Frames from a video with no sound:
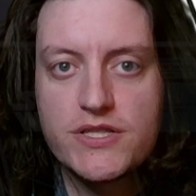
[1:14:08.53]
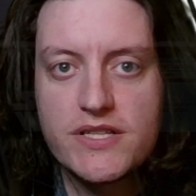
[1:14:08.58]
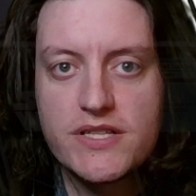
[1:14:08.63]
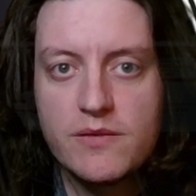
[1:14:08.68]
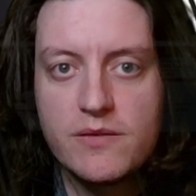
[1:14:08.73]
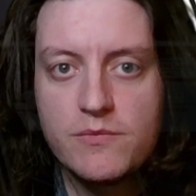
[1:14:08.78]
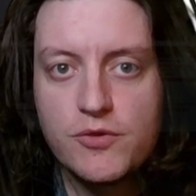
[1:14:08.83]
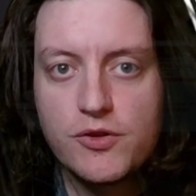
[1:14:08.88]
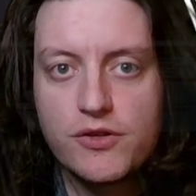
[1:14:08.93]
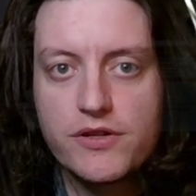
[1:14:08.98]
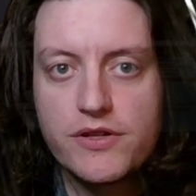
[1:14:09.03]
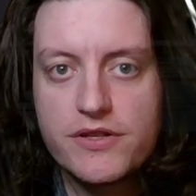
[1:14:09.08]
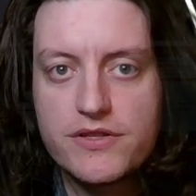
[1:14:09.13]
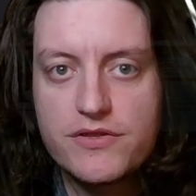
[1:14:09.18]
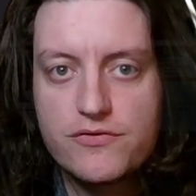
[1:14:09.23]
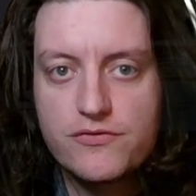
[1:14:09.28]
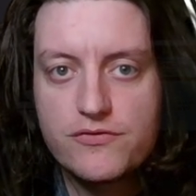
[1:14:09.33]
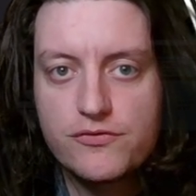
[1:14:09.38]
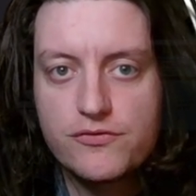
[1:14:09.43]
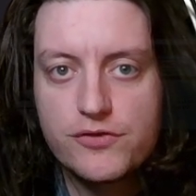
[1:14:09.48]
sideboard is
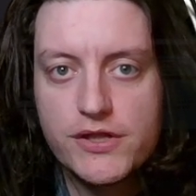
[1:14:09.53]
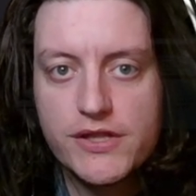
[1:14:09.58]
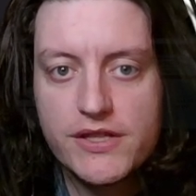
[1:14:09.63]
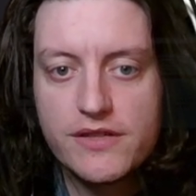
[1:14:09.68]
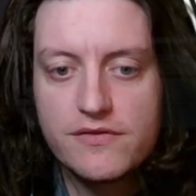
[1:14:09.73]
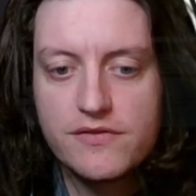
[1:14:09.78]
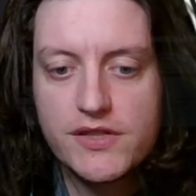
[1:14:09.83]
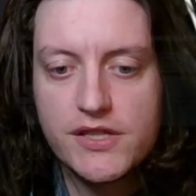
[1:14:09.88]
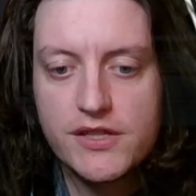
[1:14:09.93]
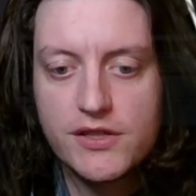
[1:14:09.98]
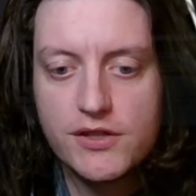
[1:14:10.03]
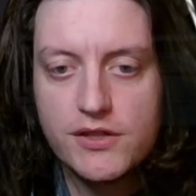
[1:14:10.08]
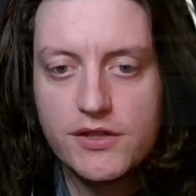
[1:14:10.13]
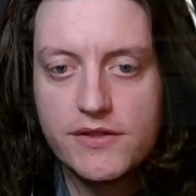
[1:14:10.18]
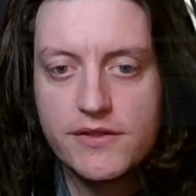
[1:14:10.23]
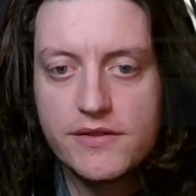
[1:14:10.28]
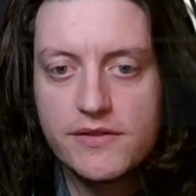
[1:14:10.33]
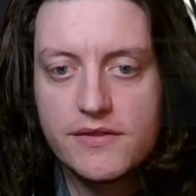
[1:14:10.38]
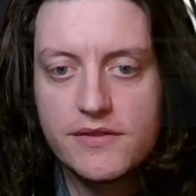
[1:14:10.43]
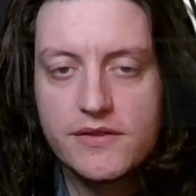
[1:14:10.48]
really feeling good.